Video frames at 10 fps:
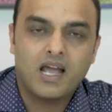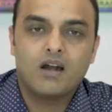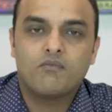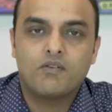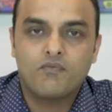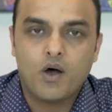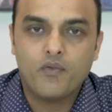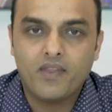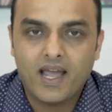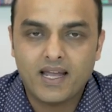and we
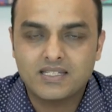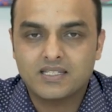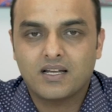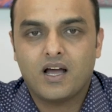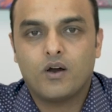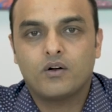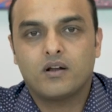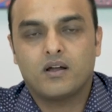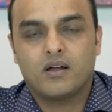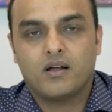found that
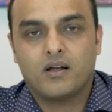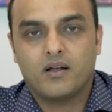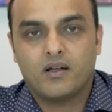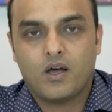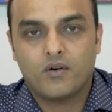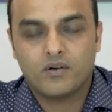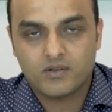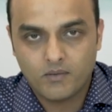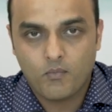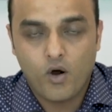
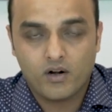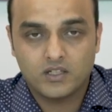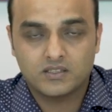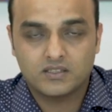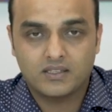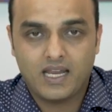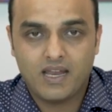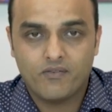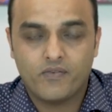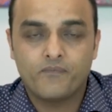our models
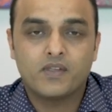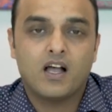gave